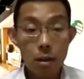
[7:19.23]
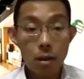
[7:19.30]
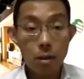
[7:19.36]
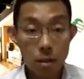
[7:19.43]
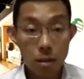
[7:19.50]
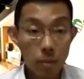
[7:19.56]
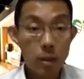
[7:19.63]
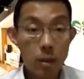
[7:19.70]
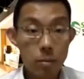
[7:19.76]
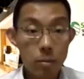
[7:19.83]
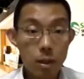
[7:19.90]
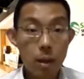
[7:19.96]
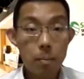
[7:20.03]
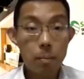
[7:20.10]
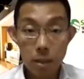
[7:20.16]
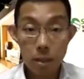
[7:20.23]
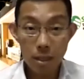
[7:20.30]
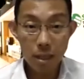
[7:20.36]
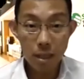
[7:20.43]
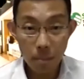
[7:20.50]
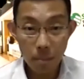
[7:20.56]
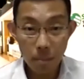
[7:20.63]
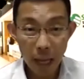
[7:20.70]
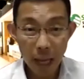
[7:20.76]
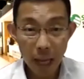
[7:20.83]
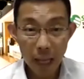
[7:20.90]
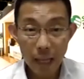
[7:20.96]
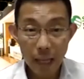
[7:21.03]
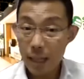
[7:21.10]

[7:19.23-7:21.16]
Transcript: symptoms like persistent pain,